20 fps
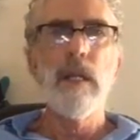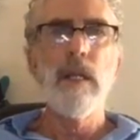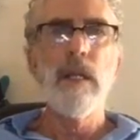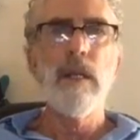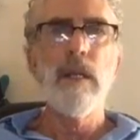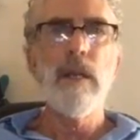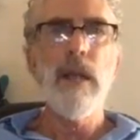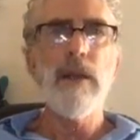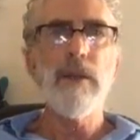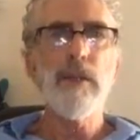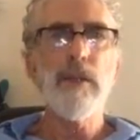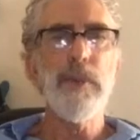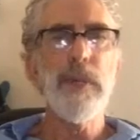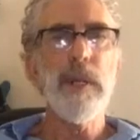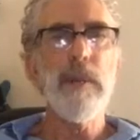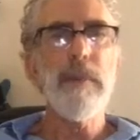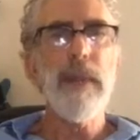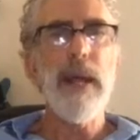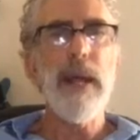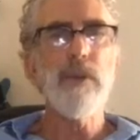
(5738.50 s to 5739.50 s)
Now just bring
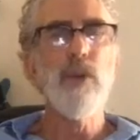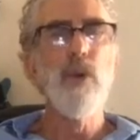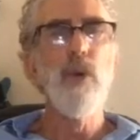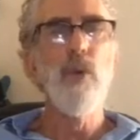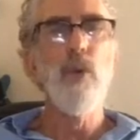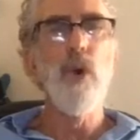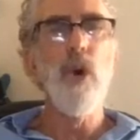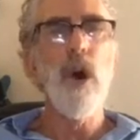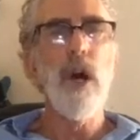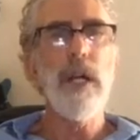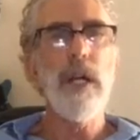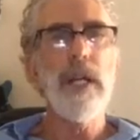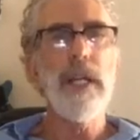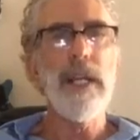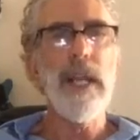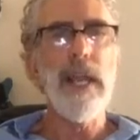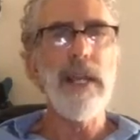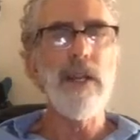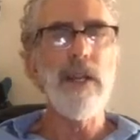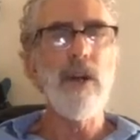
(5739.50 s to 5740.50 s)
him down to a walk
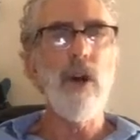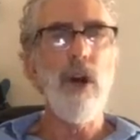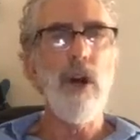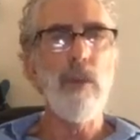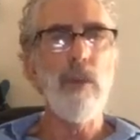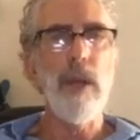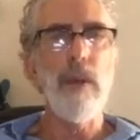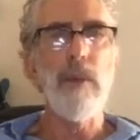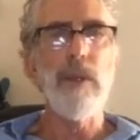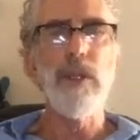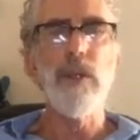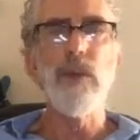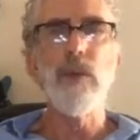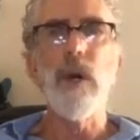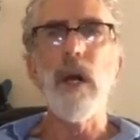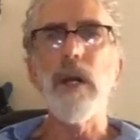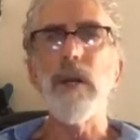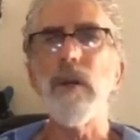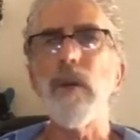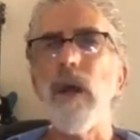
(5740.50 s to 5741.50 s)
again and halt right where you
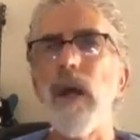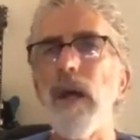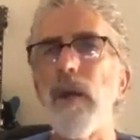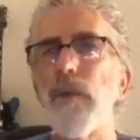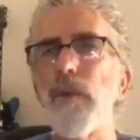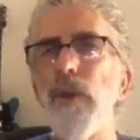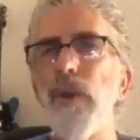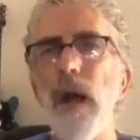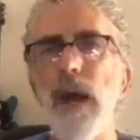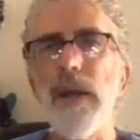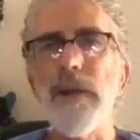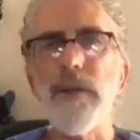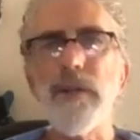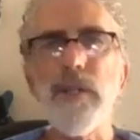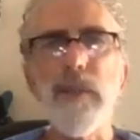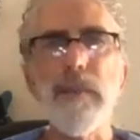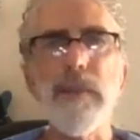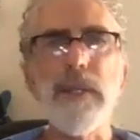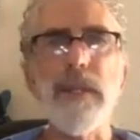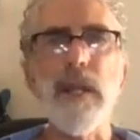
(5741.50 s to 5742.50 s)
are. Ron or
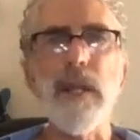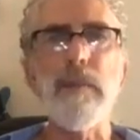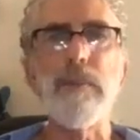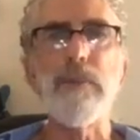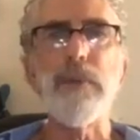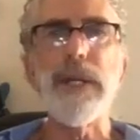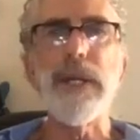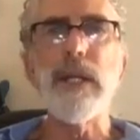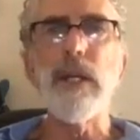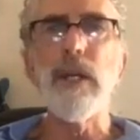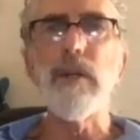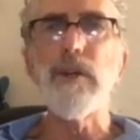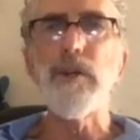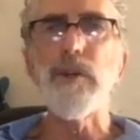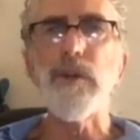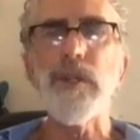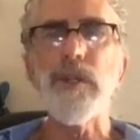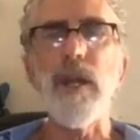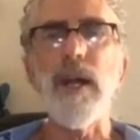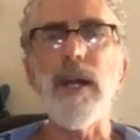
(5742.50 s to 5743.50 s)
somebody there, bring her a
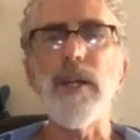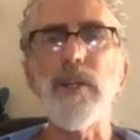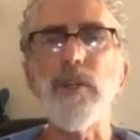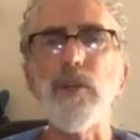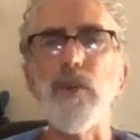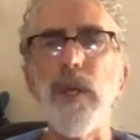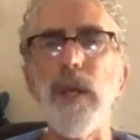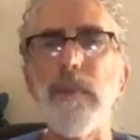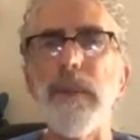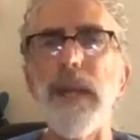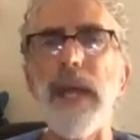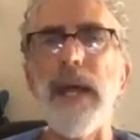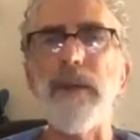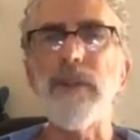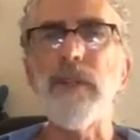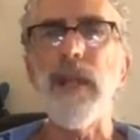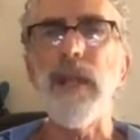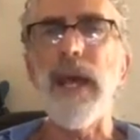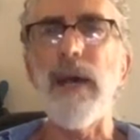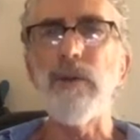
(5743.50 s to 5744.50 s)
dressage whip
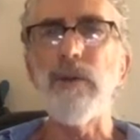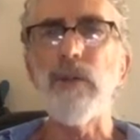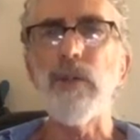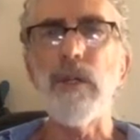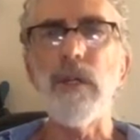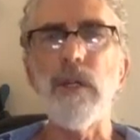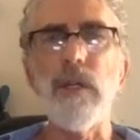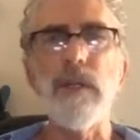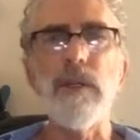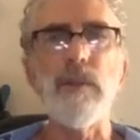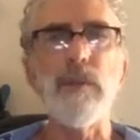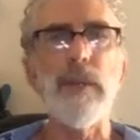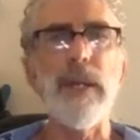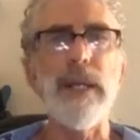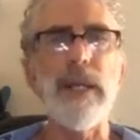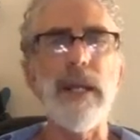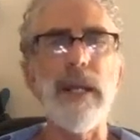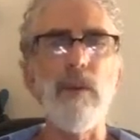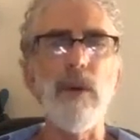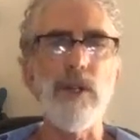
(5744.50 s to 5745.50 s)
out to her in the
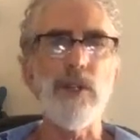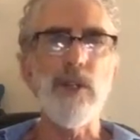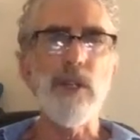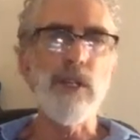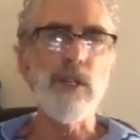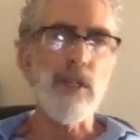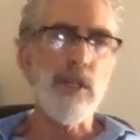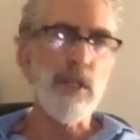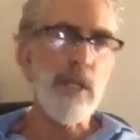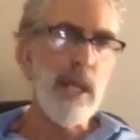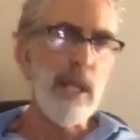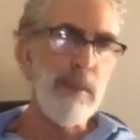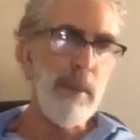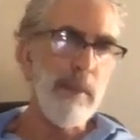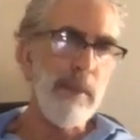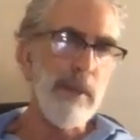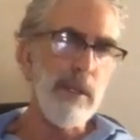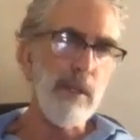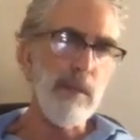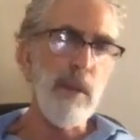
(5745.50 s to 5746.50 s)
ring. I want you to just keep
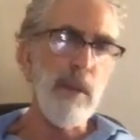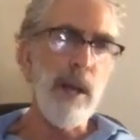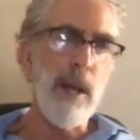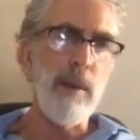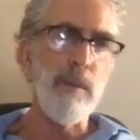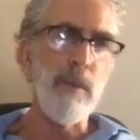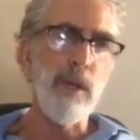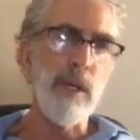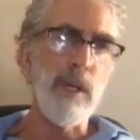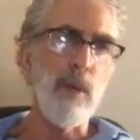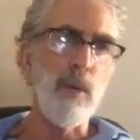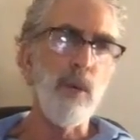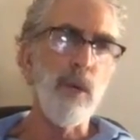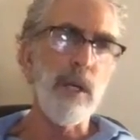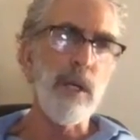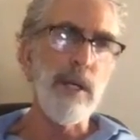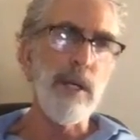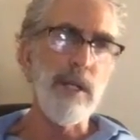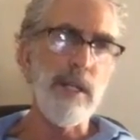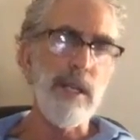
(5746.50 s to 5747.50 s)
him in a small, we're going to
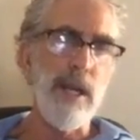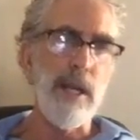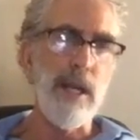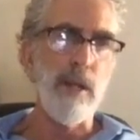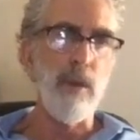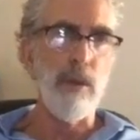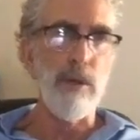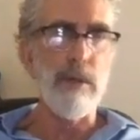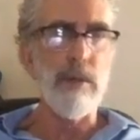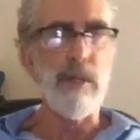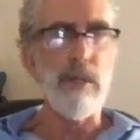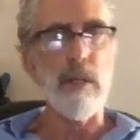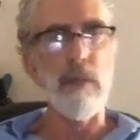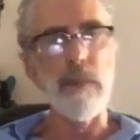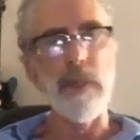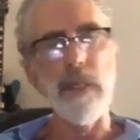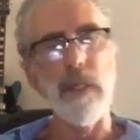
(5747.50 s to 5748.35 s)
work on his hindquarters a little bit